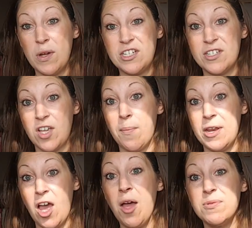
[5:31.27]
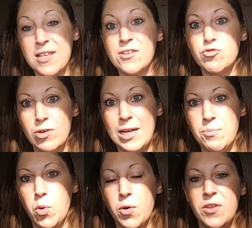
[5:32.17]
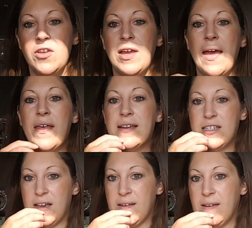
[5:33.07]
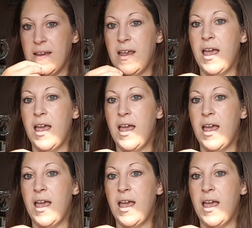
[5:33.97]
which is coming up, so that's really important that you get that done.